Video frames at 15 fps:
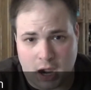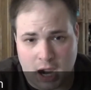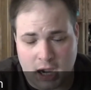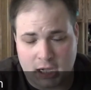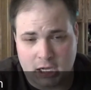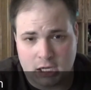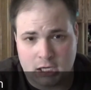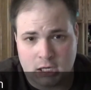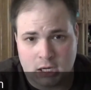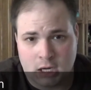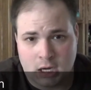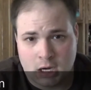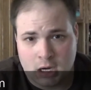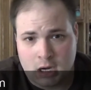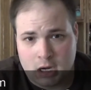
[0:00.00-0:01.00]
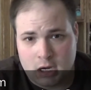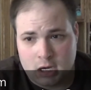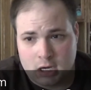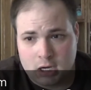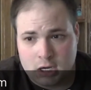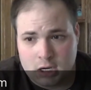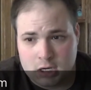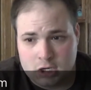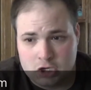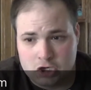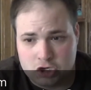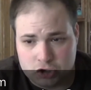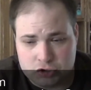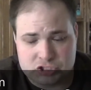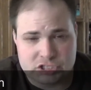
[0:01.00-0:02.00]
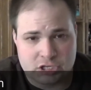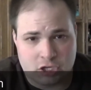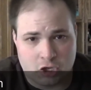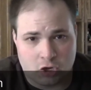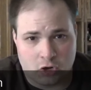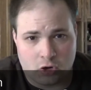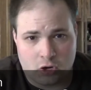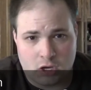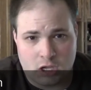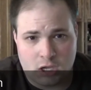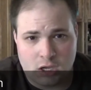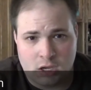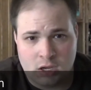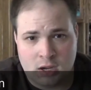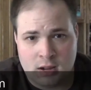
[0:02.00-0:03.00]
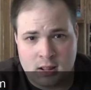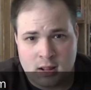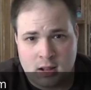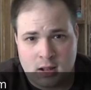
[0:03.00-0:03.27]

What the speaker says: I do security,